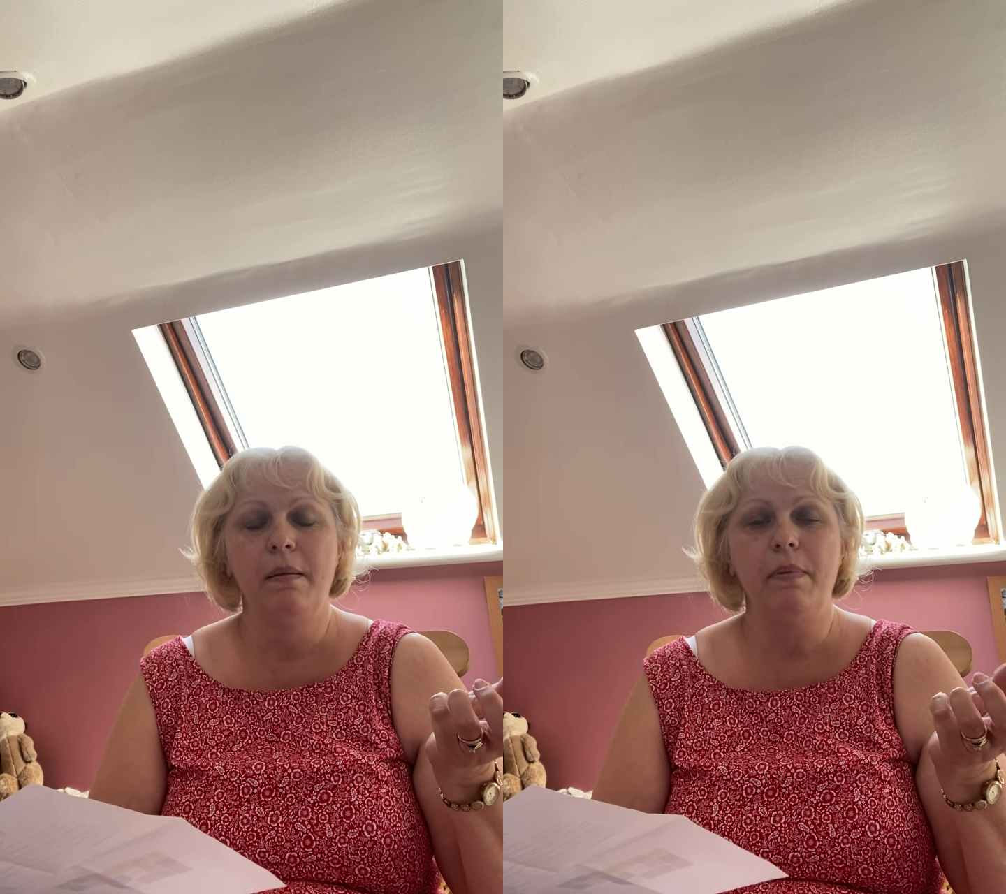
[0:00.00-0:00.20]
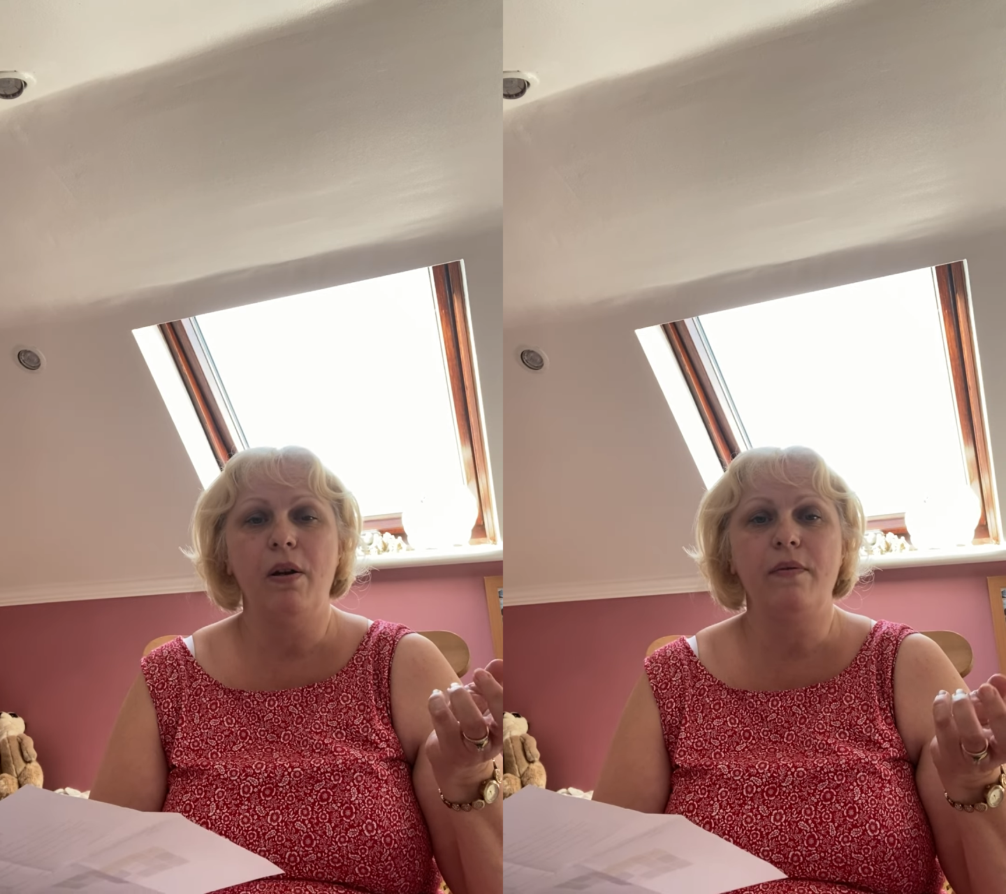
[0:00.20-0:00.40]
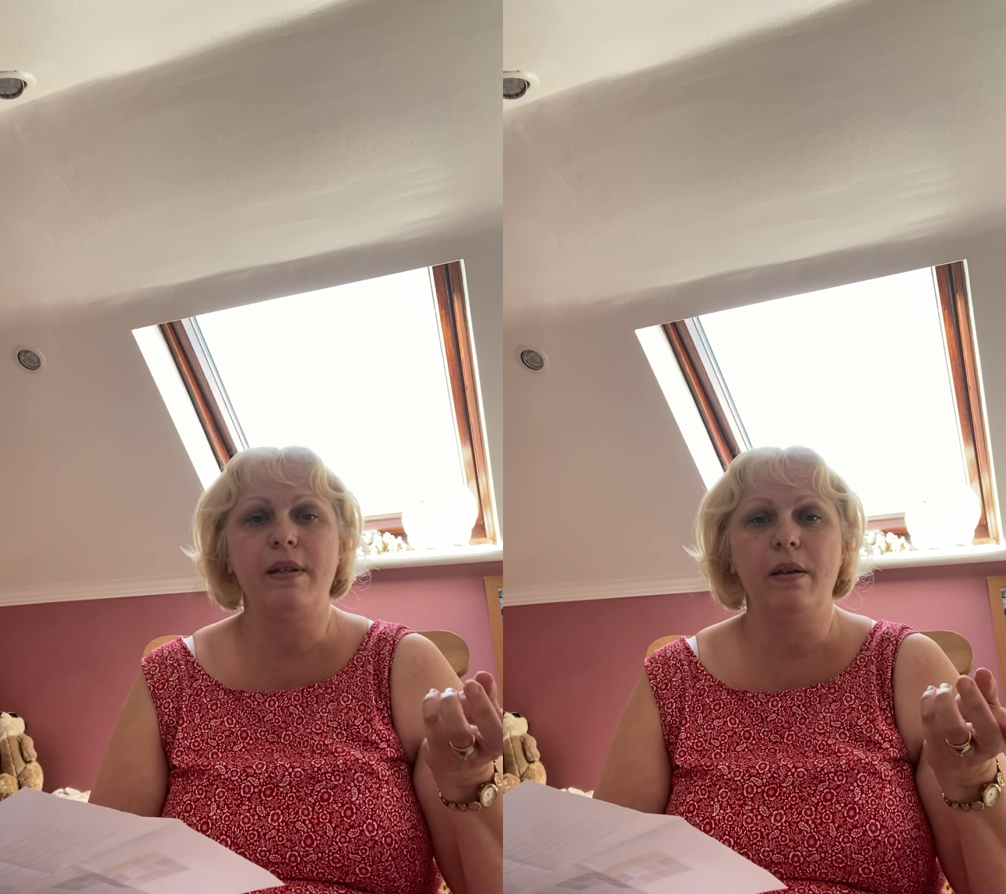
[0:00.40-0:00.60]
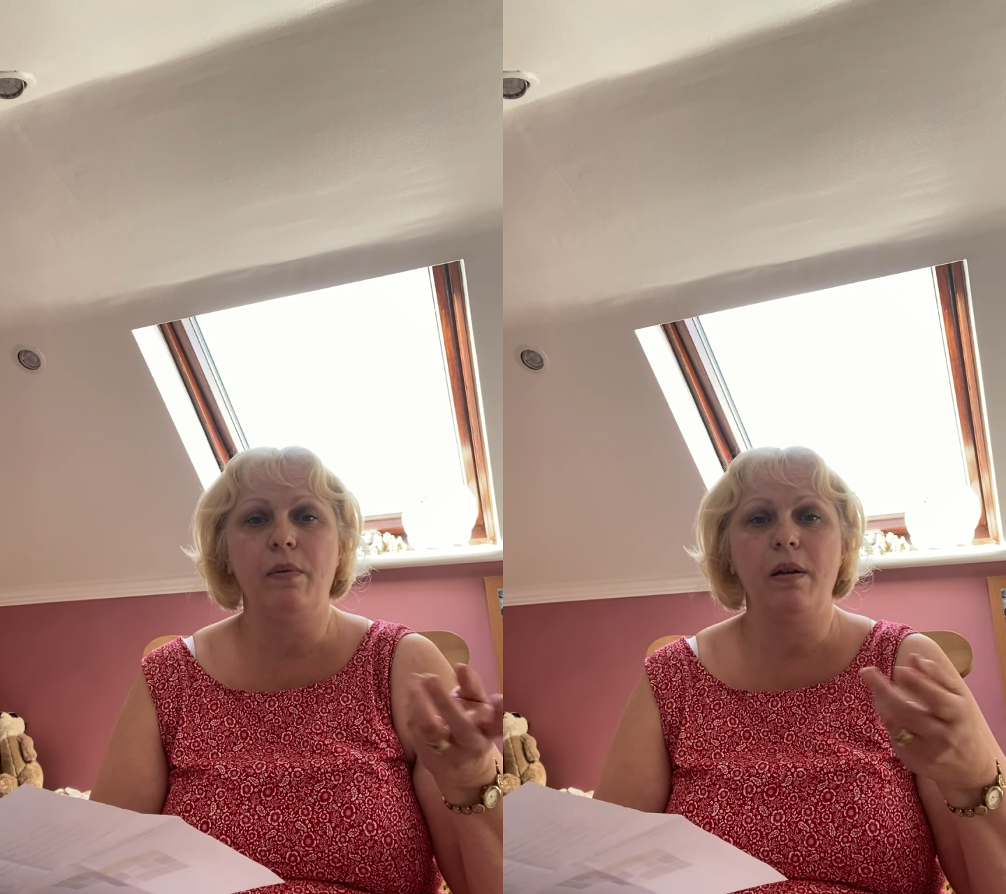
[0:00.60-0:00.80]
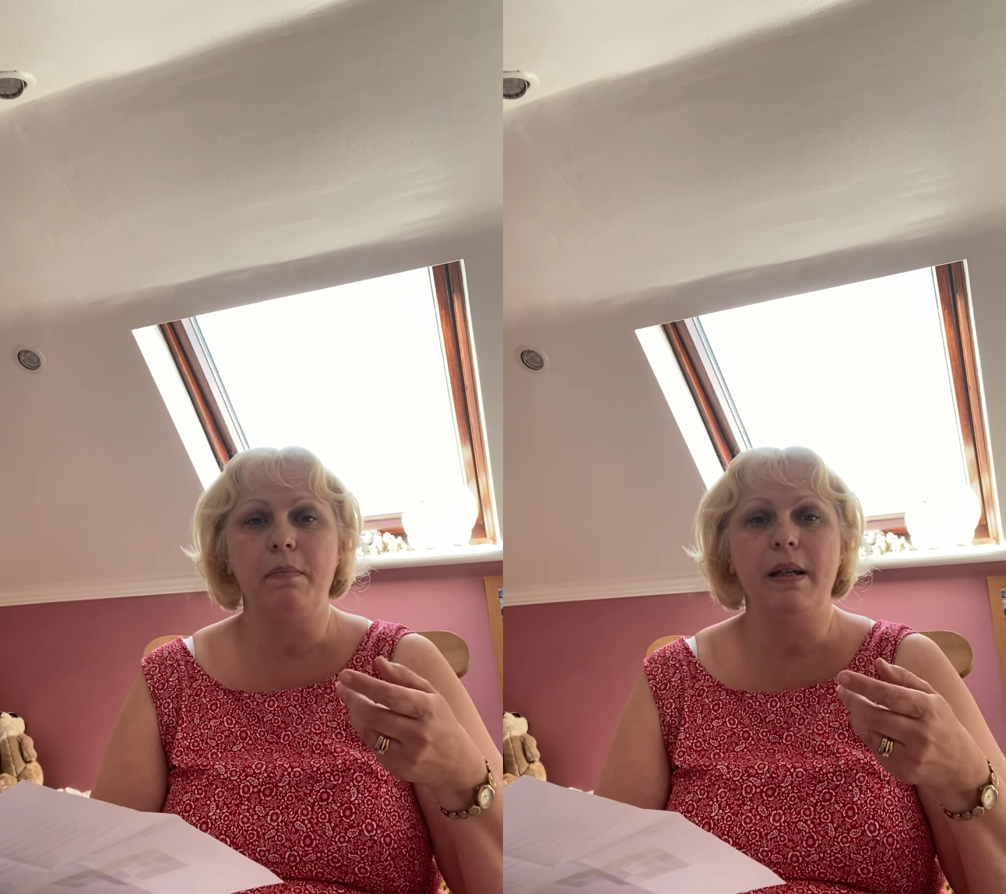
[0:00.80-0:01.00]
but obviously it
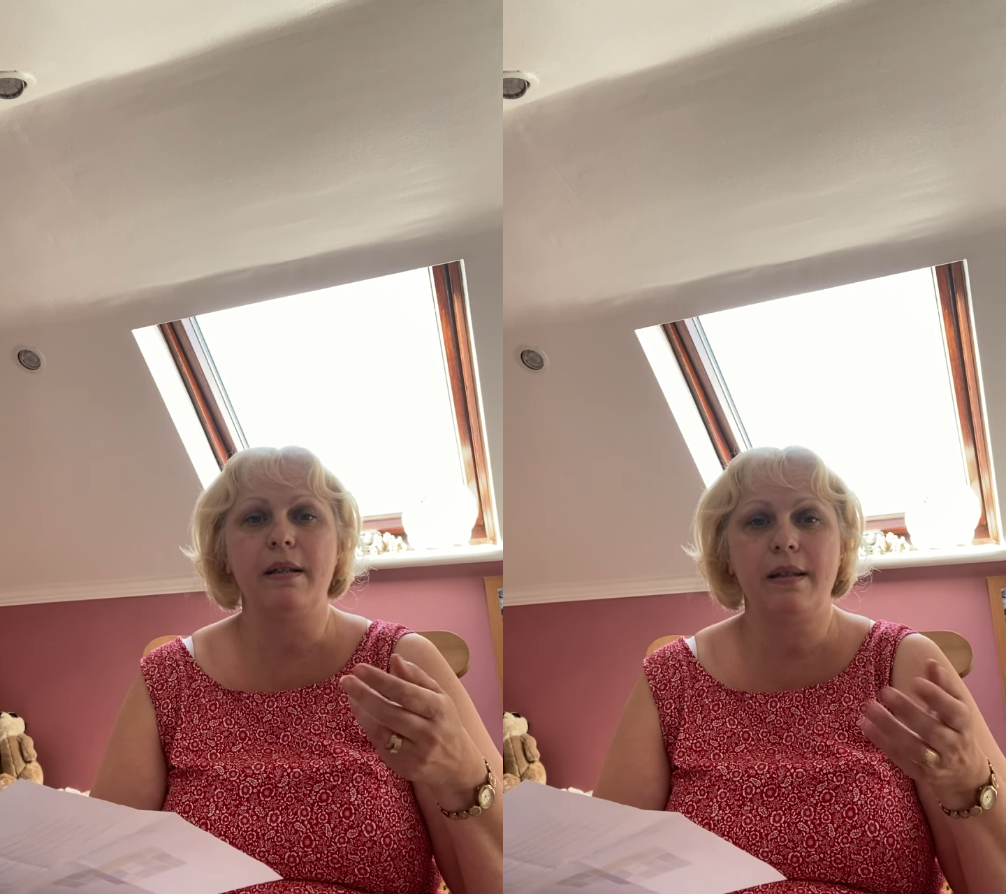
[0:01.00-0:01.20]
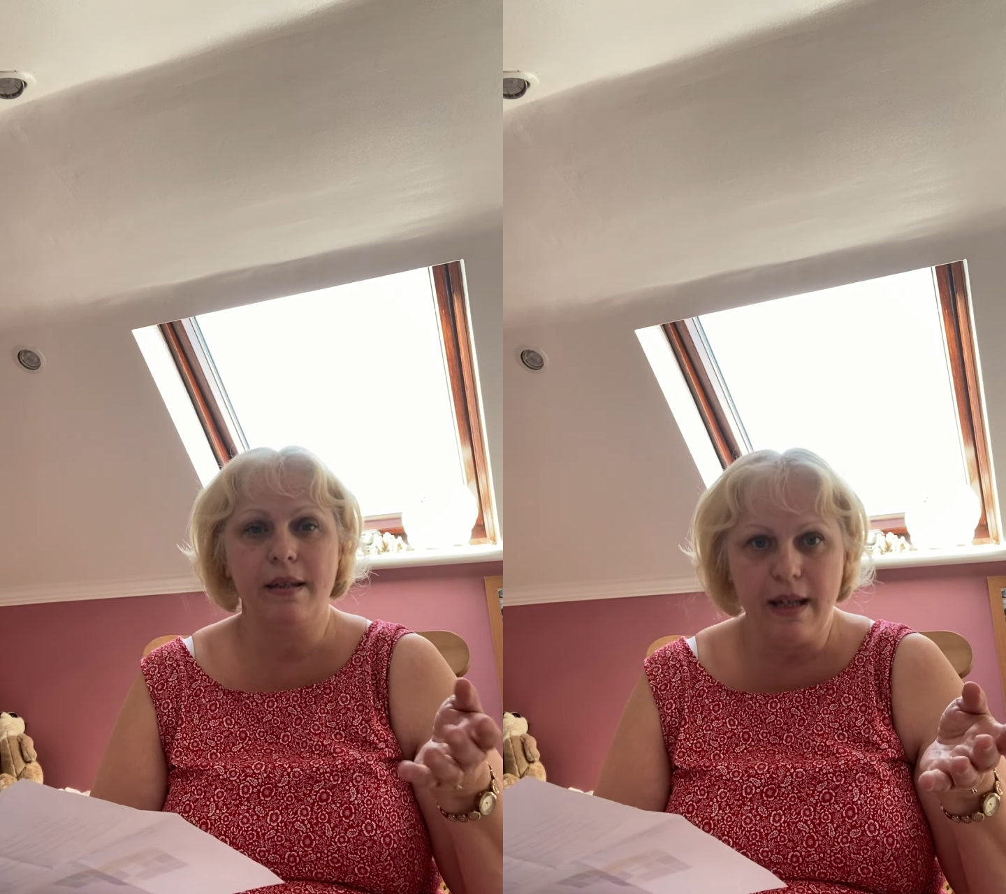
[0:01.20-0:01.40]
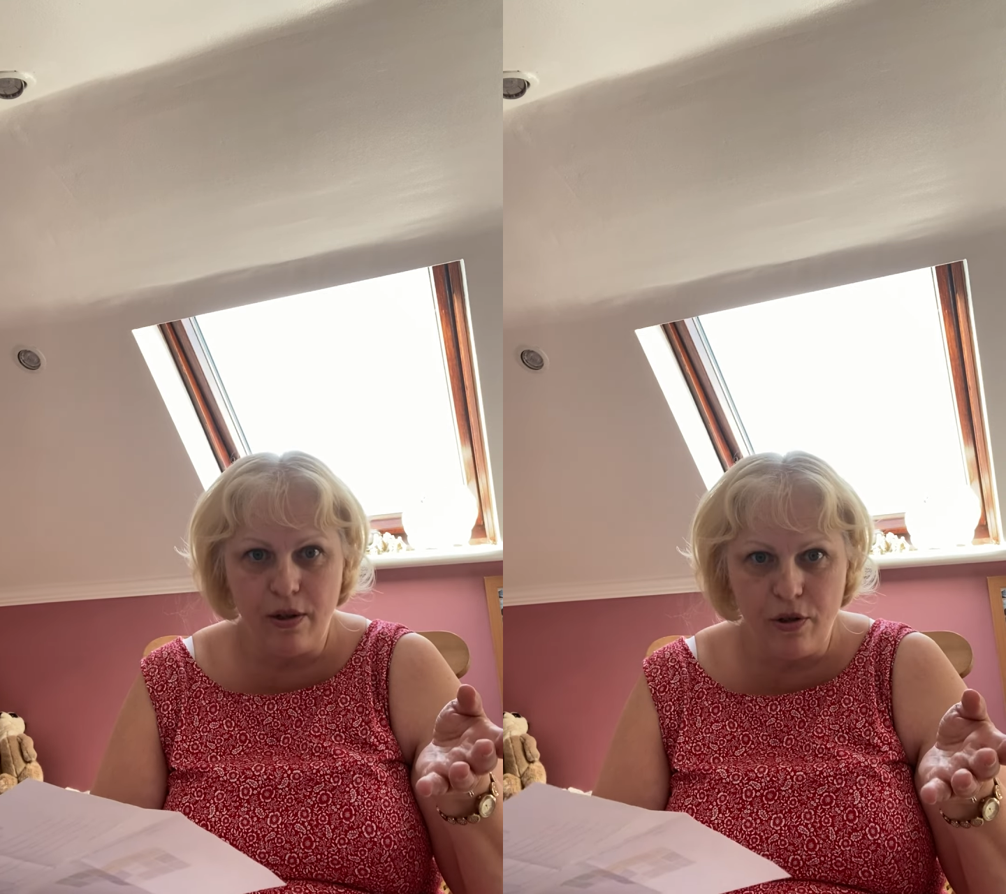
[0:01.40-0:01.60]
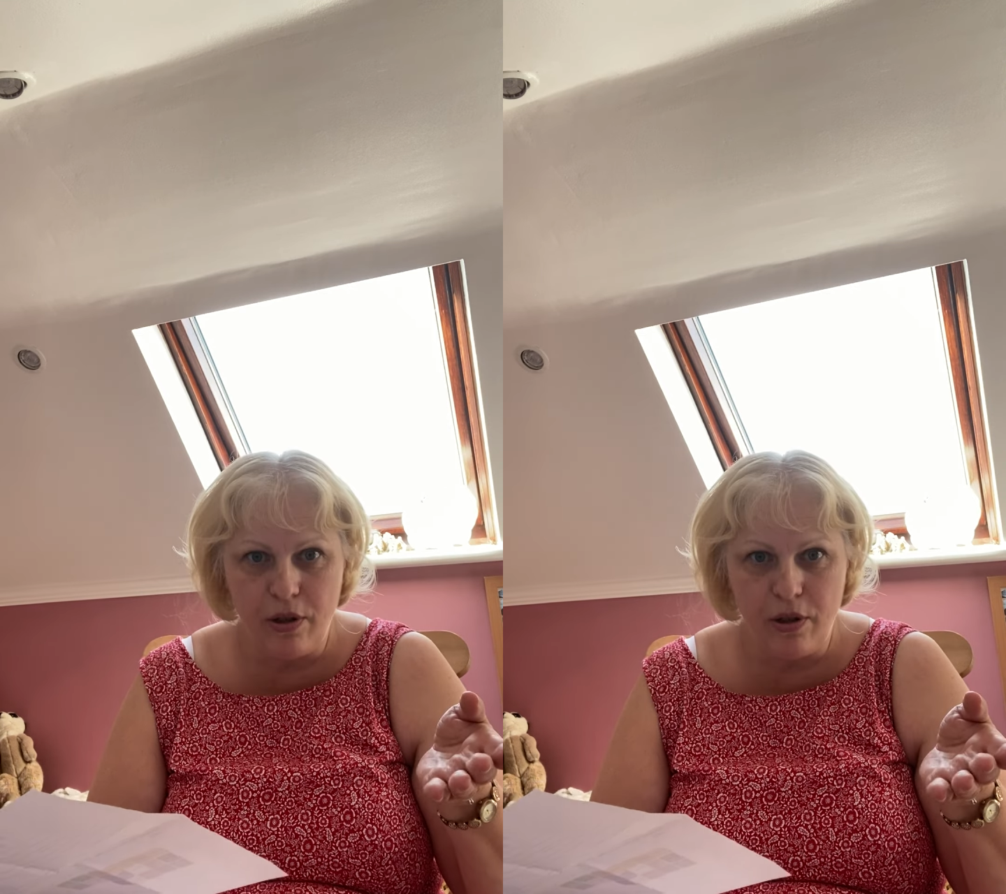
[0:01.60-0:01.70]
won't be a stitch